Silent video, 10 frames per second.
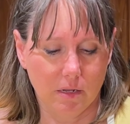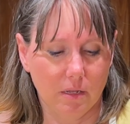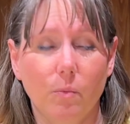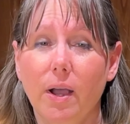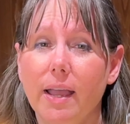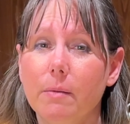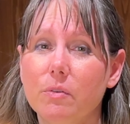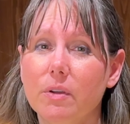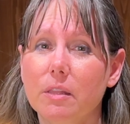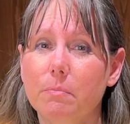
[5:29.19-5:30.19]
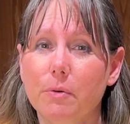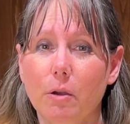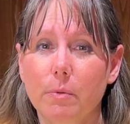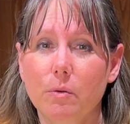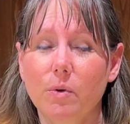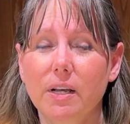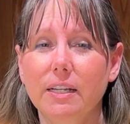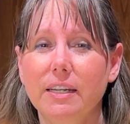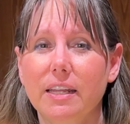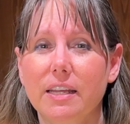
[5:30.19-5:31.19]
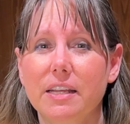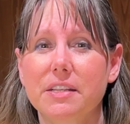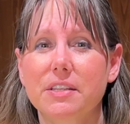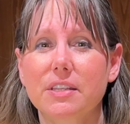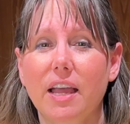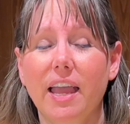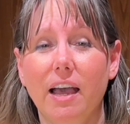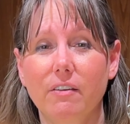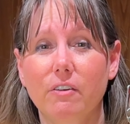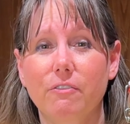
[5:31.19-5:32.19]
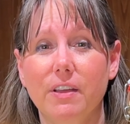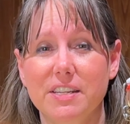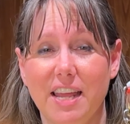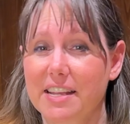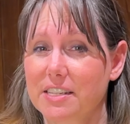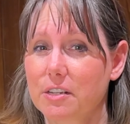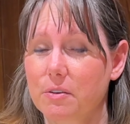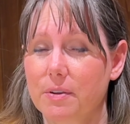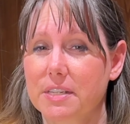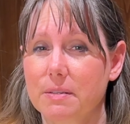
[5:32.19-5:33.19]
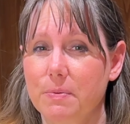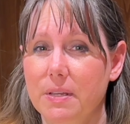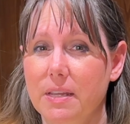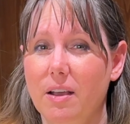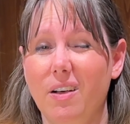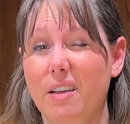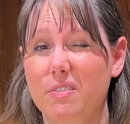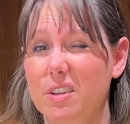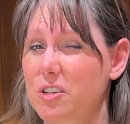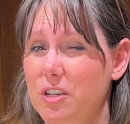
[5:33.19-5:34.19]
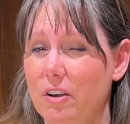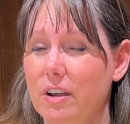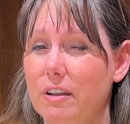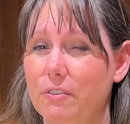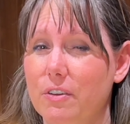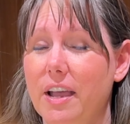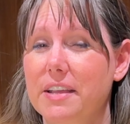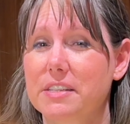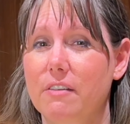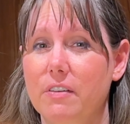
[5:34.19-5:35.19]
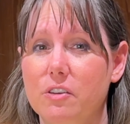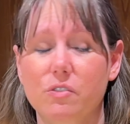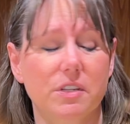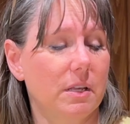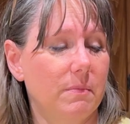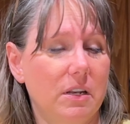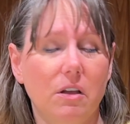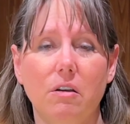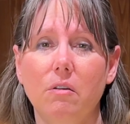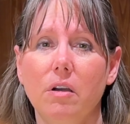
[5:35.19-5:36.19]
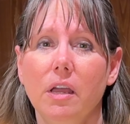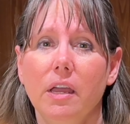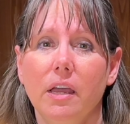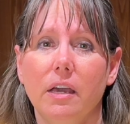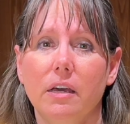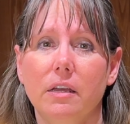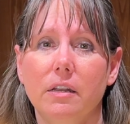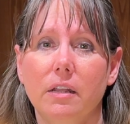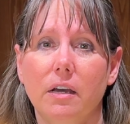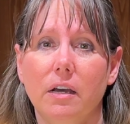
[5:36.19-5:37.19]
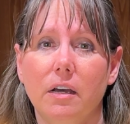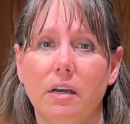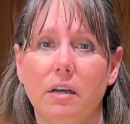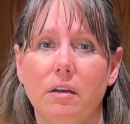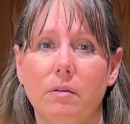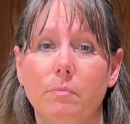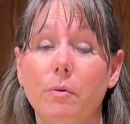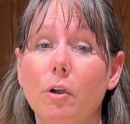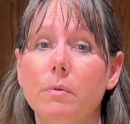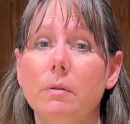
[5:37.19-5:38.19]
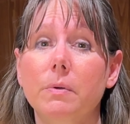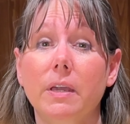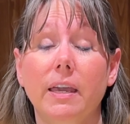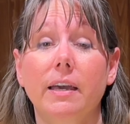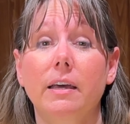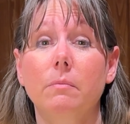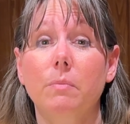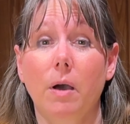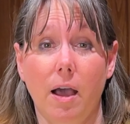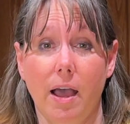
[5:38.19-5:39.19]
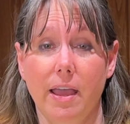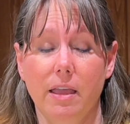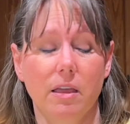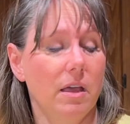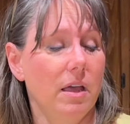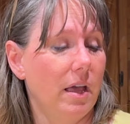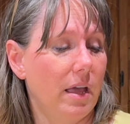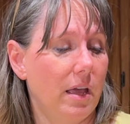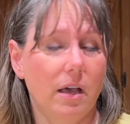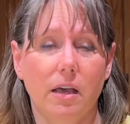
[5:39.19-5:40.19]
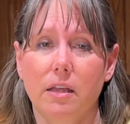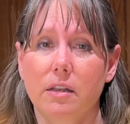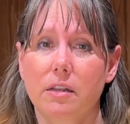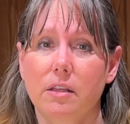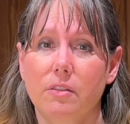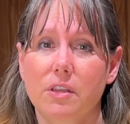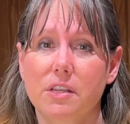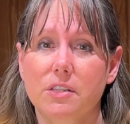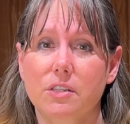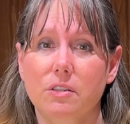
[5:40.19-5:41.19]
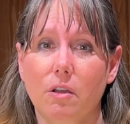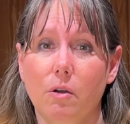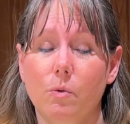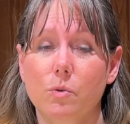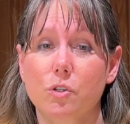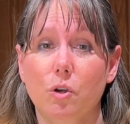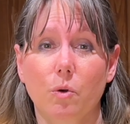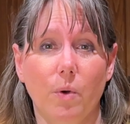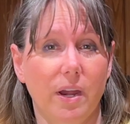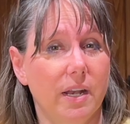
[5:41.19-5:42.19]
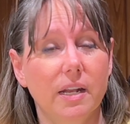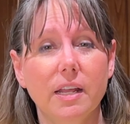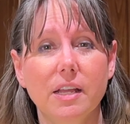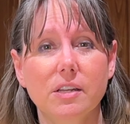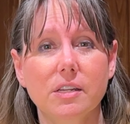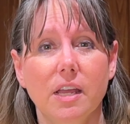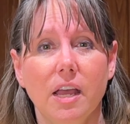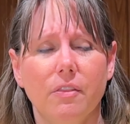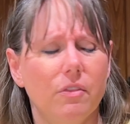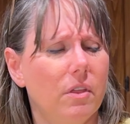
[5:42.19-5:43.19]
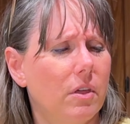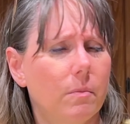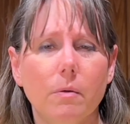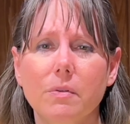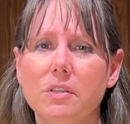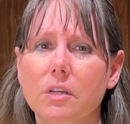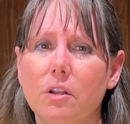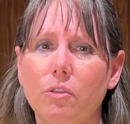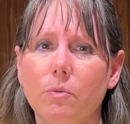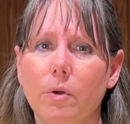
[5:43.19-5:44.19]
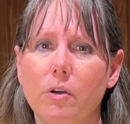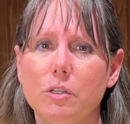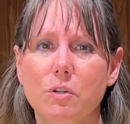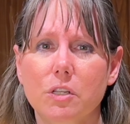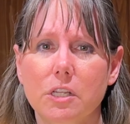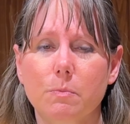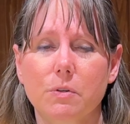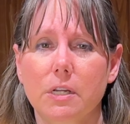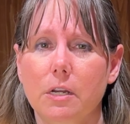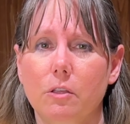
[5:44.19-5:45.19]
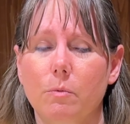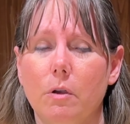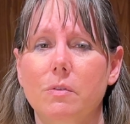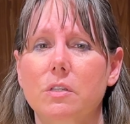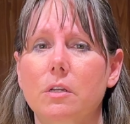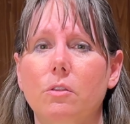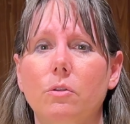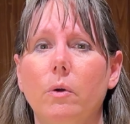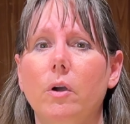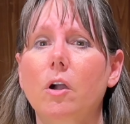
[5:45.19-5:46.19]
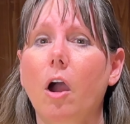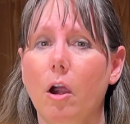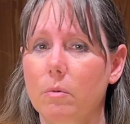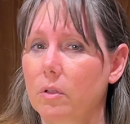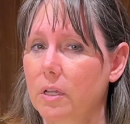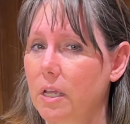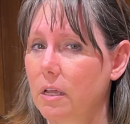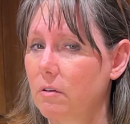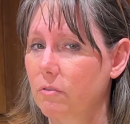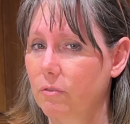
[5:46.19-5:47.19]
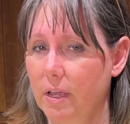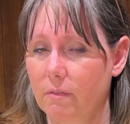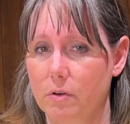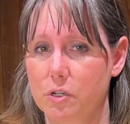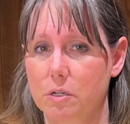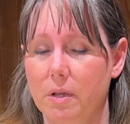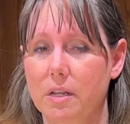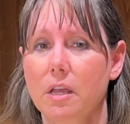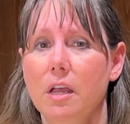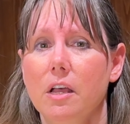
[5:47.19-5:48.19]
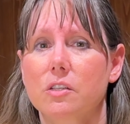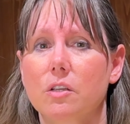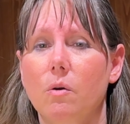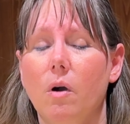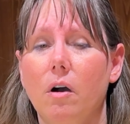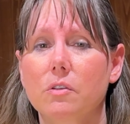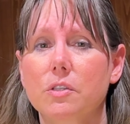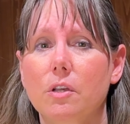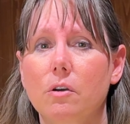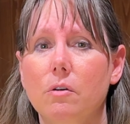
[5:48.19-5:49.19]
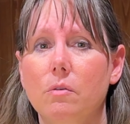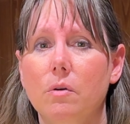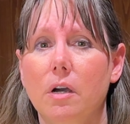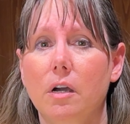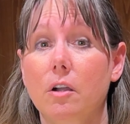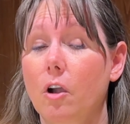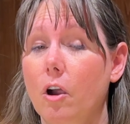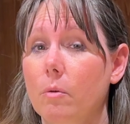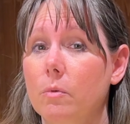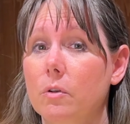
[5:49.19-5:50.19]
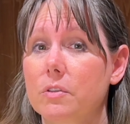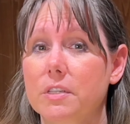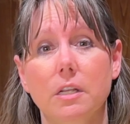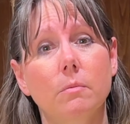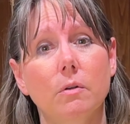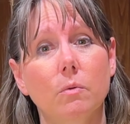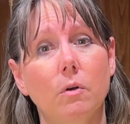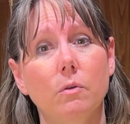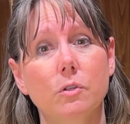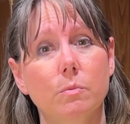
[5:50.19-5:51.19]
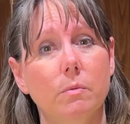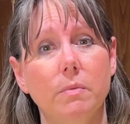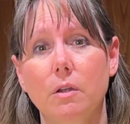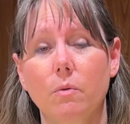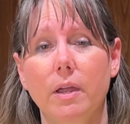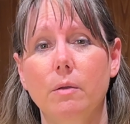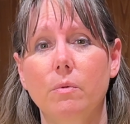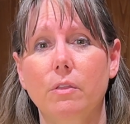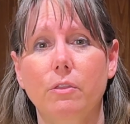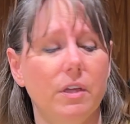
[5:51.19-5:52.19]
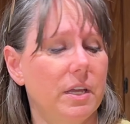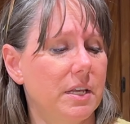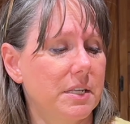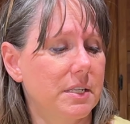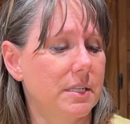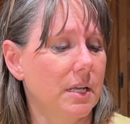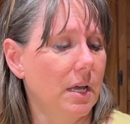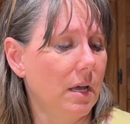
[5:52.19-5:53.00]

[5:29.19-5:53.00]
Why I'm doing the bourbon one is I have a fantastic recipe. I'll have to share it if you guys have interest, let me know. And bourbon pecan pie. And this goes great in it. The bourbon's going to throw, especially this particular bourbon's going to throw a caramely flavor to it. So also caramel cinnamon rolls would be great with this.